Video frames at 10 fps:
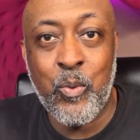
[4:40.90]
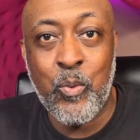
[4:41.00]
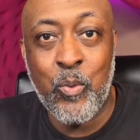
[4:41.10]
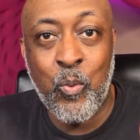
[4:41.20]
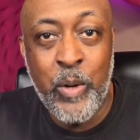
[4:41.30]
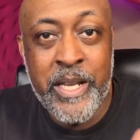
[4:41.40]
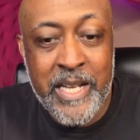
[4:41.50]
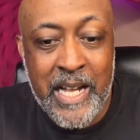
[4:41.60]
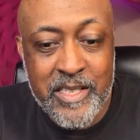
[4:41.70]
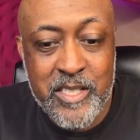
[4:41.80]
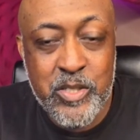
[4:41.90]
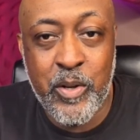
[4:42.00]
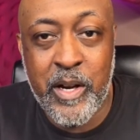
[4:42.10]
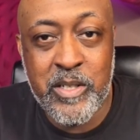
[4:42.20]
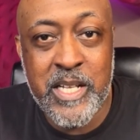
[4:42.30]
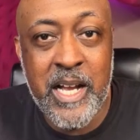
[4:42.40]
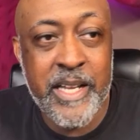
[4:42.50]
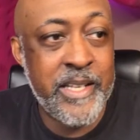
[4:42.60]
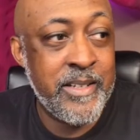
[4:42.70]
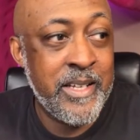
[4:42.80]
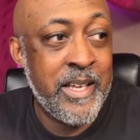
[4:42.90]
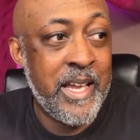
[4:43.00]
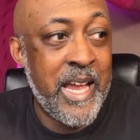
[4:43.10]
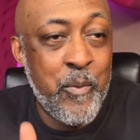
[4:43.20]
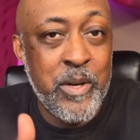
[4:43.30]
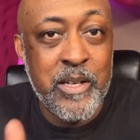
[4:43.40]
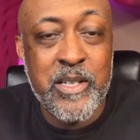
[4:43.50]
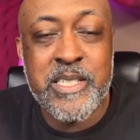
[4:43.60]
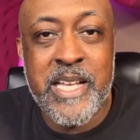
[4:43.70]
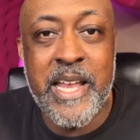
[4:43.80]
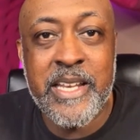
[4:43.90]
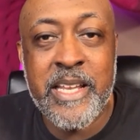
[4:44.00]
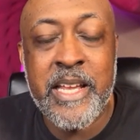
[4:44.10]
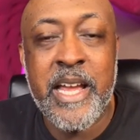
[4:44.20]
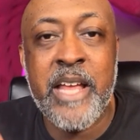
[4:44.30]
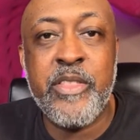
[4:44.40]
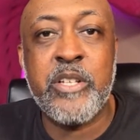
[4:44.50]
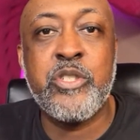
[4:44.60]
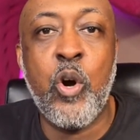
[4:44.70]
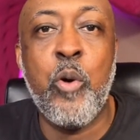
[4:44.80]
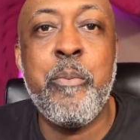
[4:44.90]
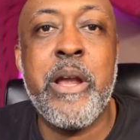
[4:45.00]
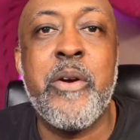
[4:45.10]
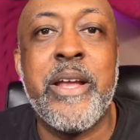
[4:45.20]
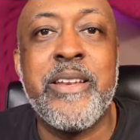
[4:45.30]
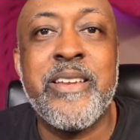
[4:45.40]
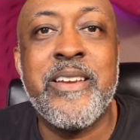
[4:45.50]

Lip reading: We got this on our docket and we looked at it and there's no merit.